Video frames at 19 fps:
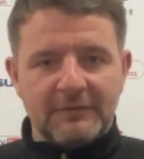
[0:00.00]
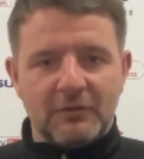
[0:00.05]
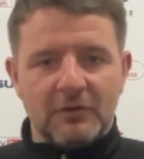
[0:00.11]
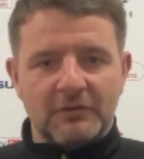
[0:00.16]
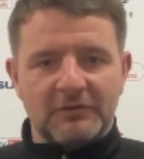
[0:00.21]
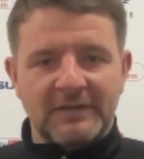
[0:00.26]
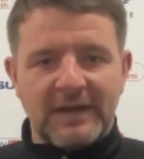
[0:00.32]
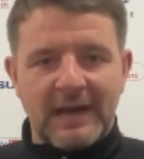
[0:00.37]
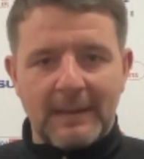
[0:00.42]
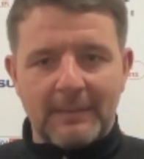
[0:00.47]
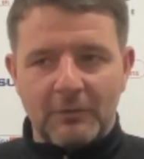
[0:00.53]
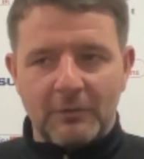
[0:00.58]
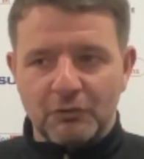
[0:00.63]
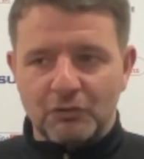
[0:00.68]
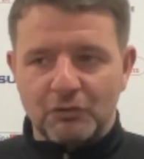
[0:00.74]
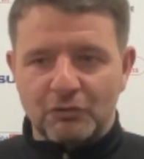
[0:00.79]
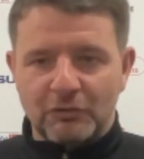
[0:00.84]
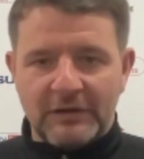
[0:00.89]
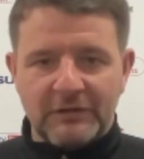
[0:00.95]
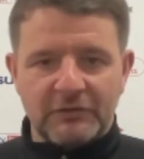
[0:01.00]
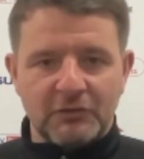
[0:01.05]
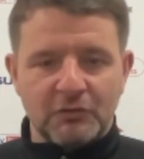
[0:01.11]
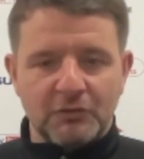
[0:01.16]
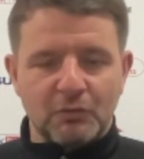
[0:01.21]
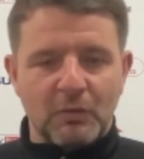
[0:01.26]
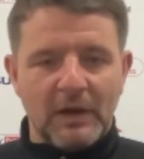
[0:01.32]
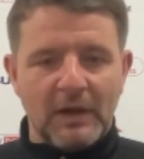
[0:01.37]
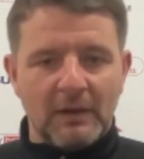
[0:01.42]
You've got time
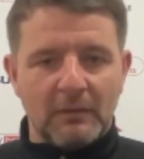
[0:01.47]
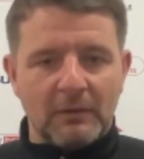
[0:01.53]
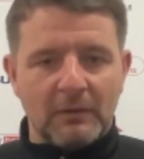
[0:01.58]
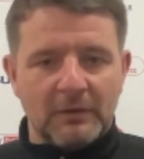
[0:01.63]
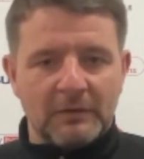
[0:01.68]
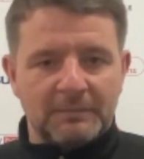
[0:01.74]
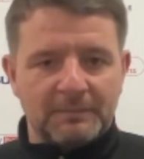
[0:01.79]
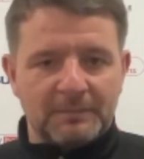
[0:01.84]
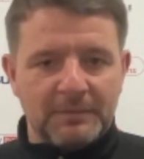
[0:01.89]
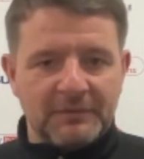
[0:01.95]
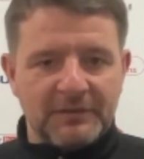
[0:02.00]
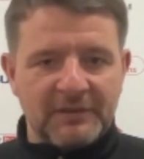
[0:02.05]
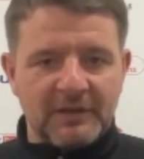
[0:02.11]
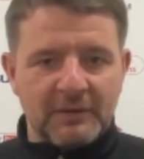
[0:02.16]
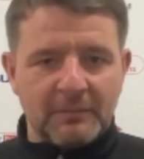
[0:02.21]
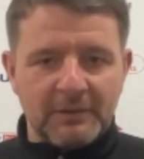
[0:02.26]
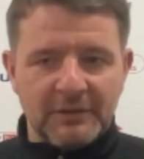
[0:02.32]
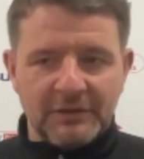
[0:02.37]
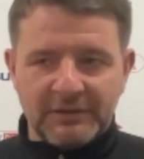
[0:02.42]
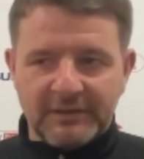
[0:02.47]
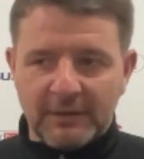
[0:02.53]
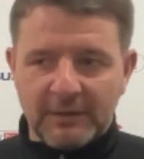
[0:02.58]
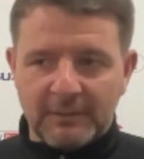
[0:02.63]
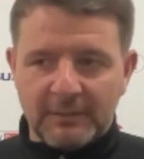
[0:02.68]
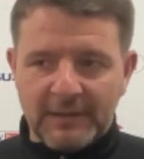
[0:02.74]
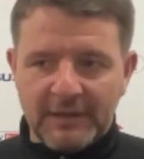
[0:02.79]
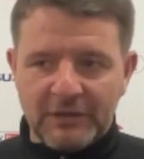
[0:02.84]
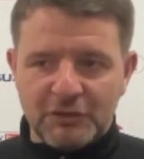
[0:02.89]
constraints as well, particularly when
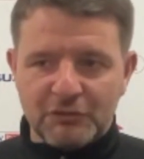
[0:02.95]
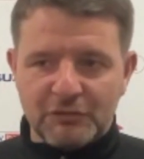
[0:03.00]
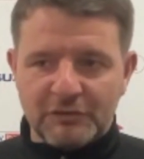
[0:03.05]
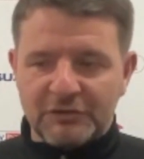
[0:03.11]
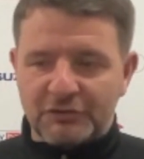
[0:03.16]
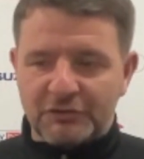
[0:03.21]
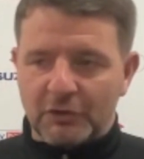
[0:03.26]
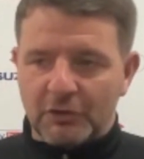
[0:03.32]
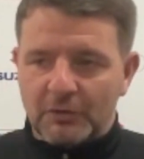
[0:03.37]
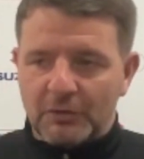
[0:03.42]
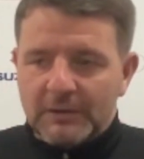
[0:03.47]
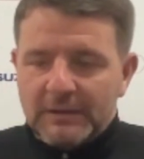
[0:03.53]
you're dealing with injuries.